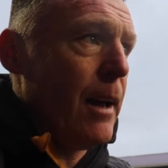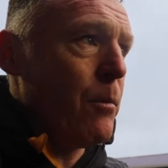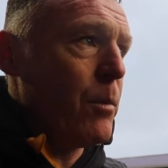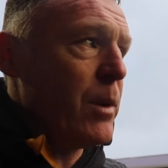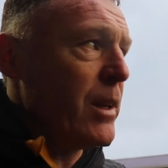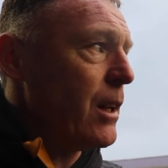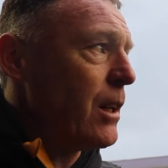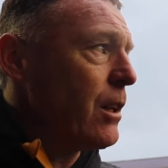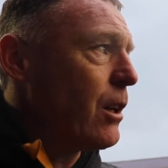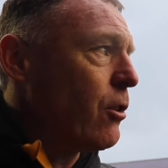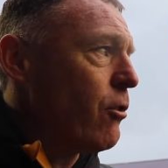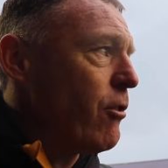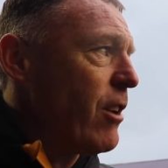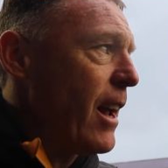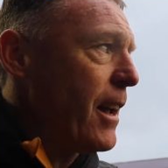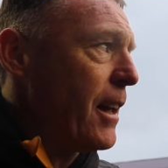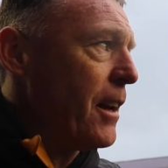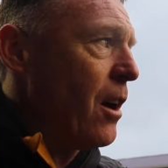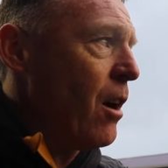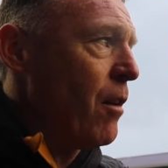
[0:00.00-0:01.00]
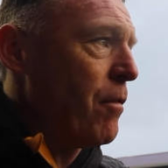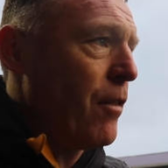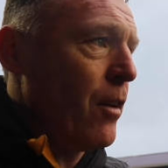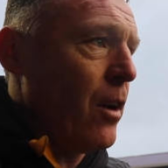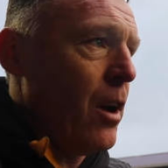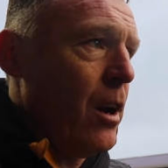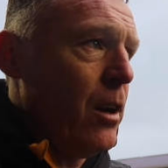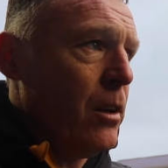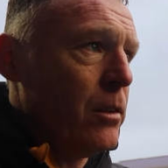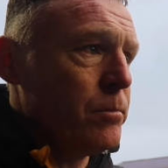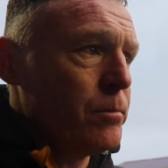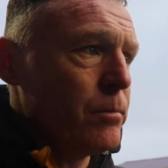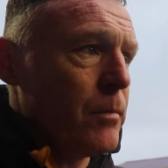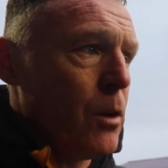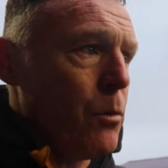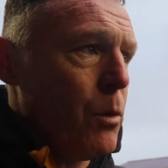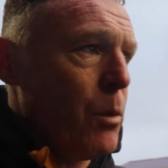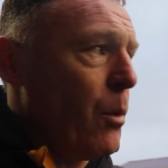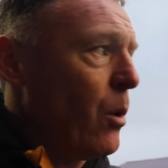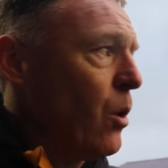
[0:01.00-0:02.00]
We didn't create an awful lot.
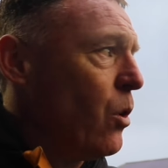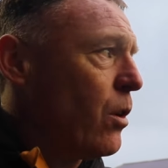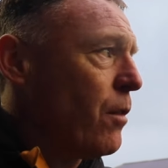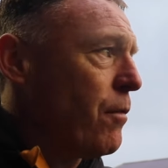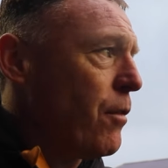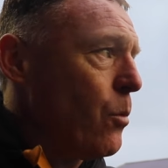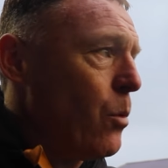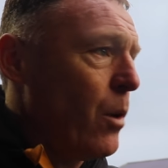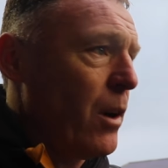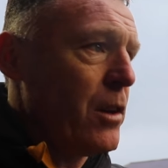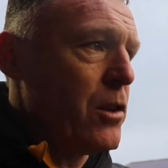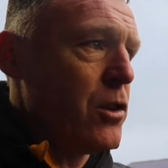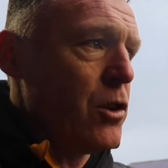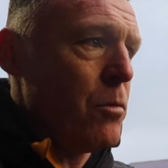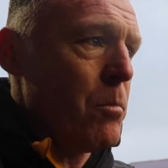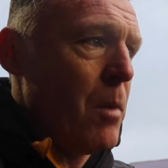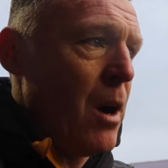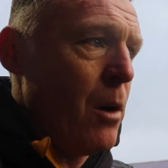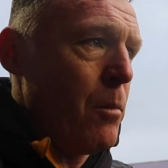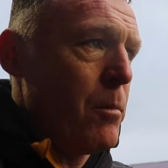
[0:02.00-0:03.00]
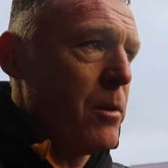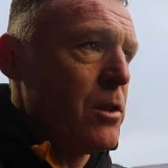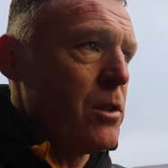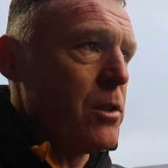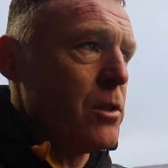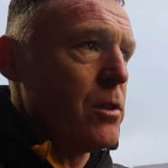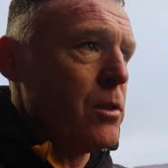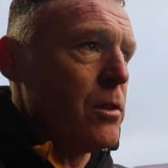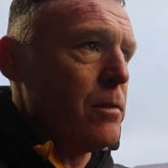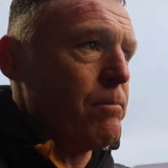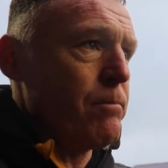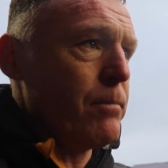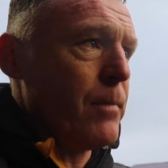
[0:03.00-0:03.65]
We were looking for one or two moments.